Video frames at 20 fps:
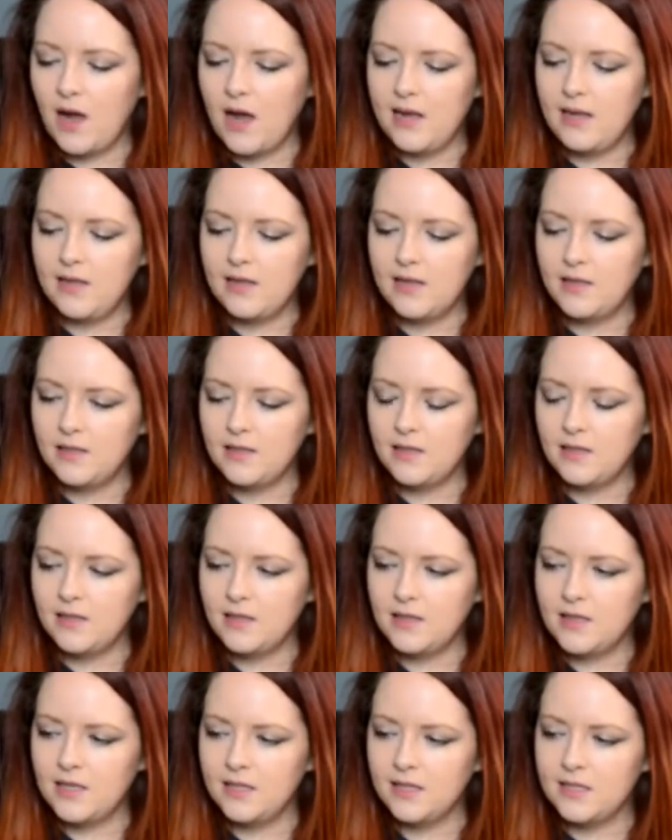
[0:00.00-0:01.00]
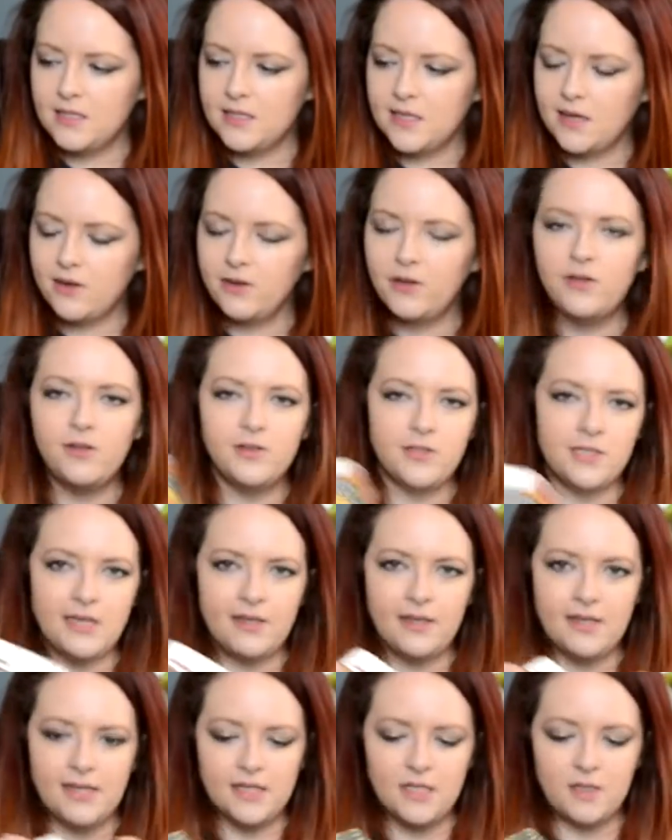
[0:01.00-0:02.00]
I considered
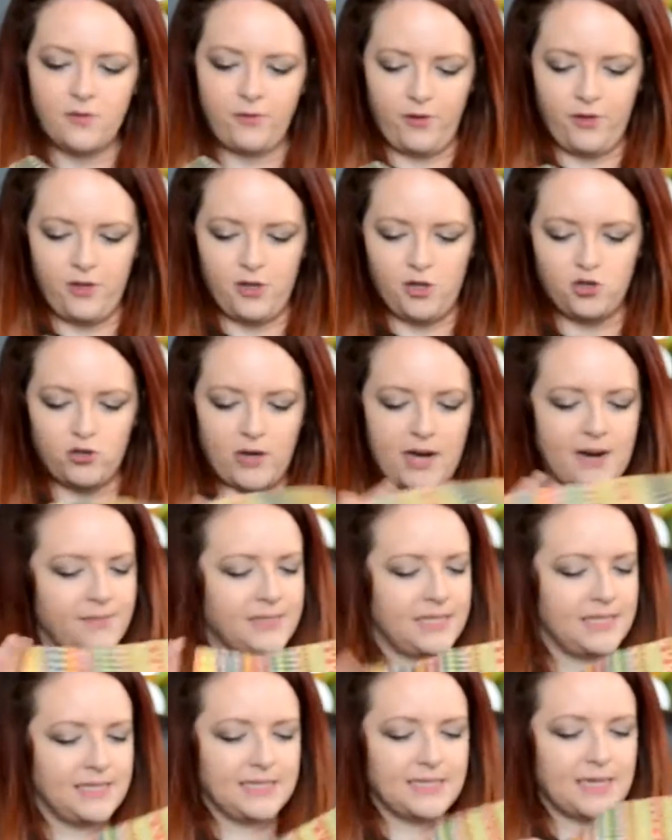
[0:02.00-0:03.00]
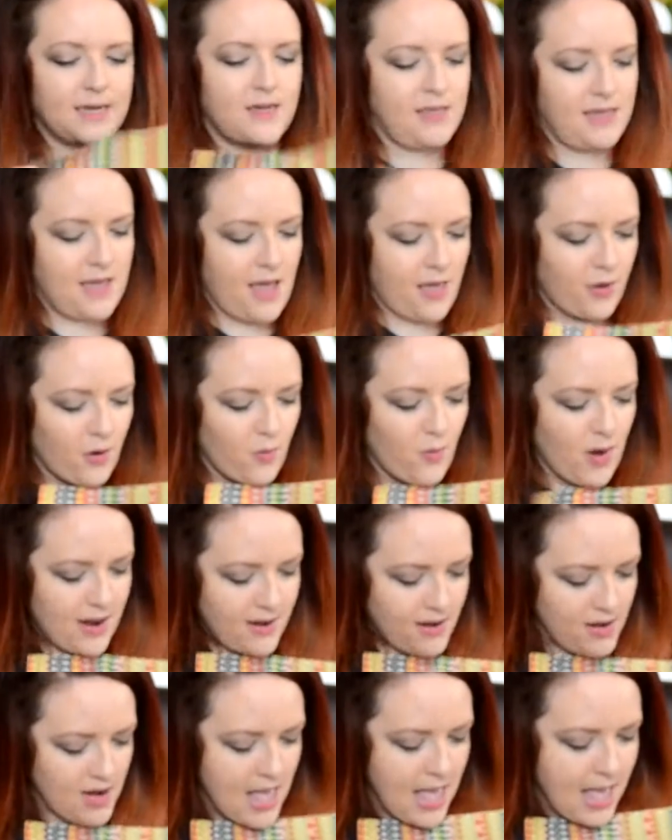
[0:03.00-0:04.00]
using this for the drapes instead of the other
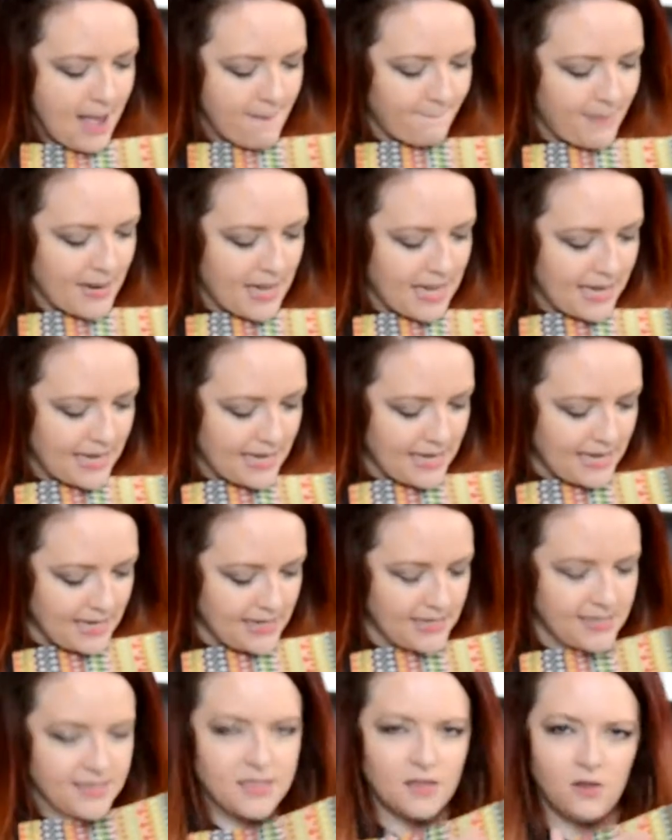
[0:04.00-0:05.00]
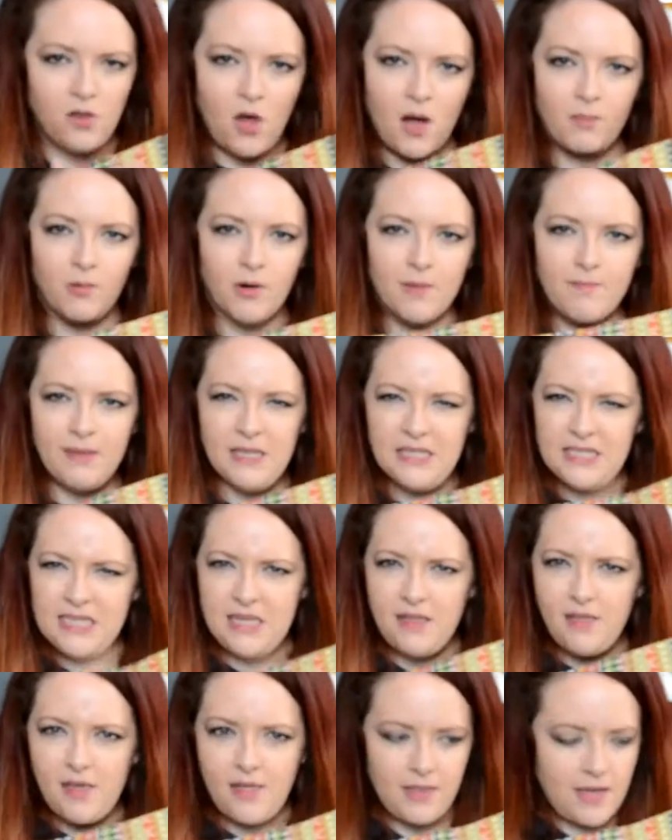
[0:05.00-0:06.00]
one, but it is a lot more
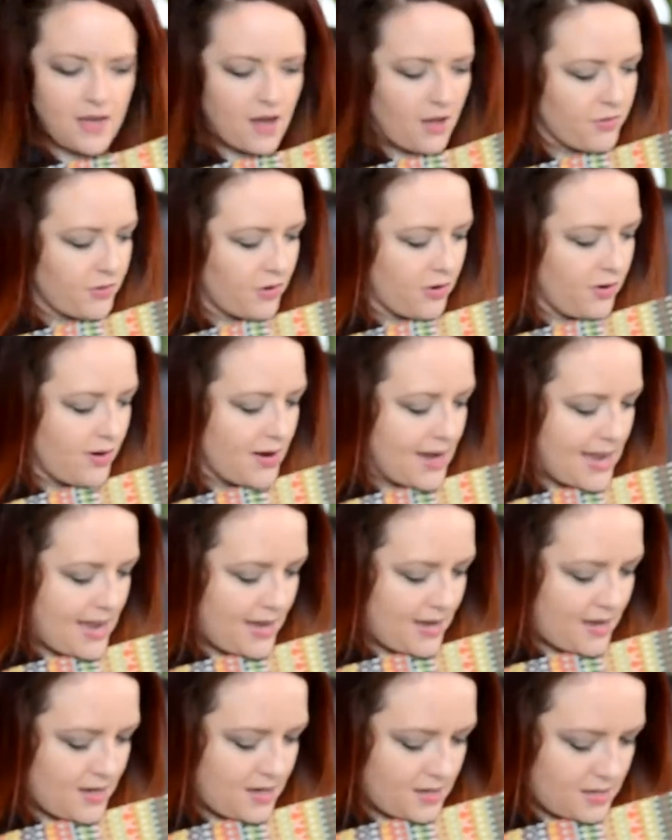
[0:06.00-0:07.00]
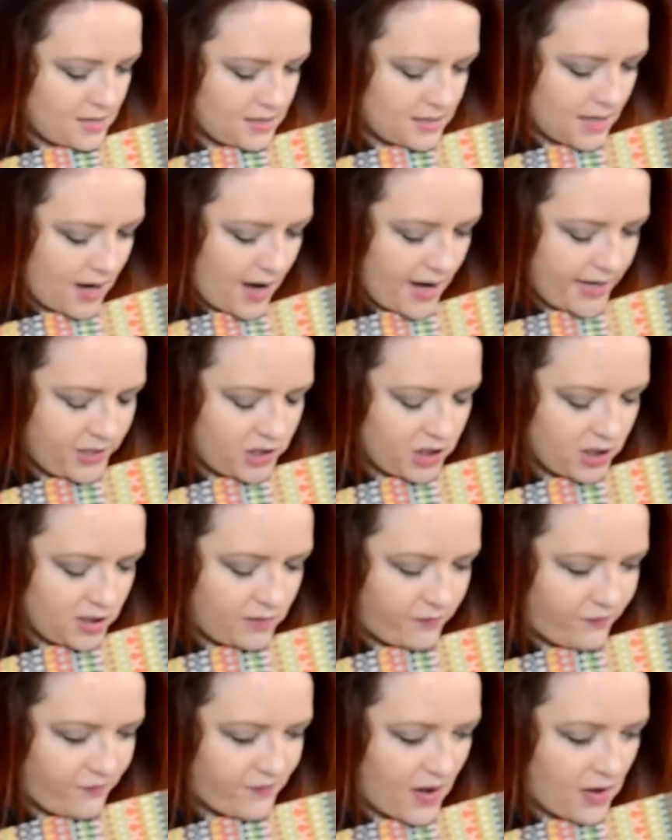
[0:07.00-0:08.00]
busy than the other, and I
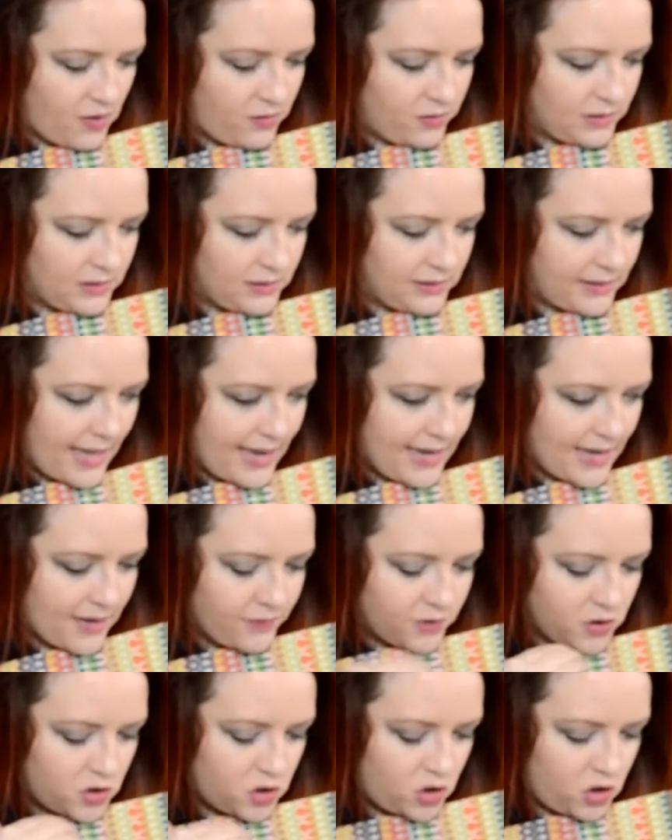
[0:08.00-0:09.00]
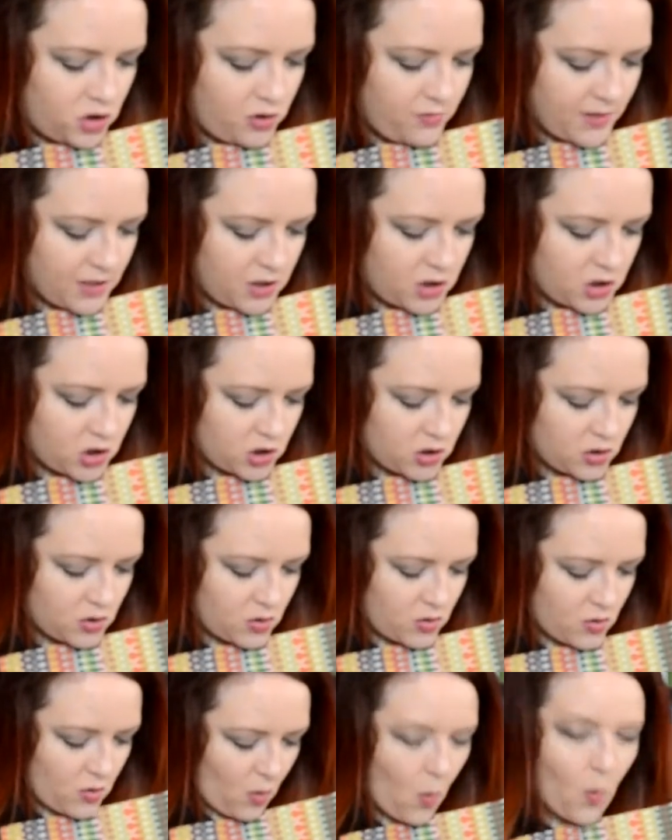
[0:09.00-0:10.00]
just felt like it was too much
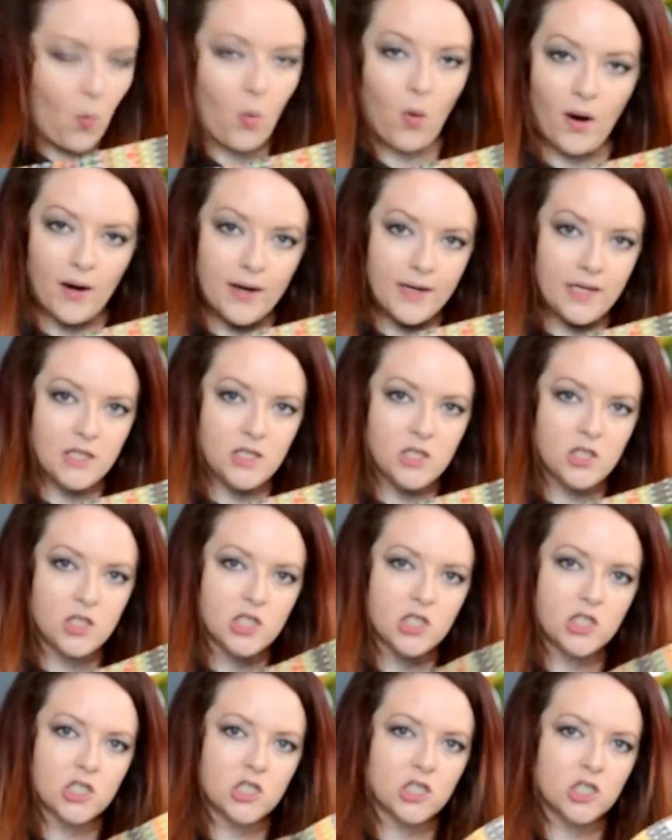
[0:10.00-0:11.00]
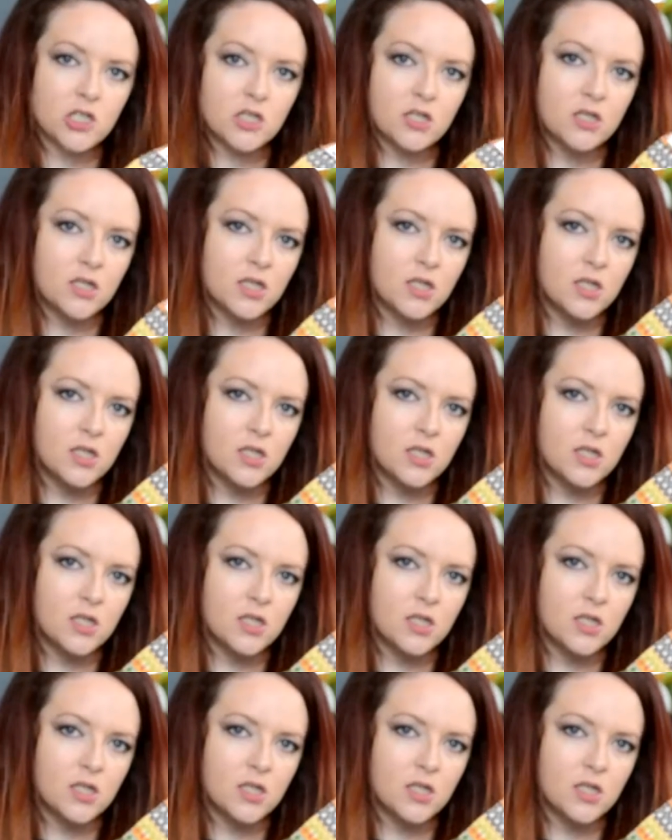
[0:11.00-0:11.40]
orange.